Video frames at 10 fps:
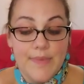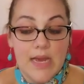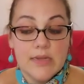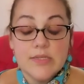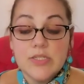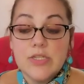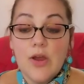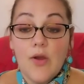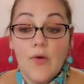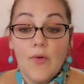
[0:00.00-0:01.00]
And
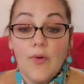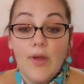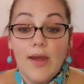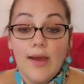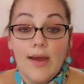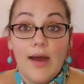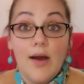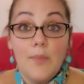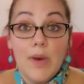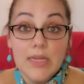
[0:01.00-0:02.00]
so
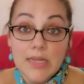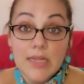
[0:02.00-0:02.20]
a month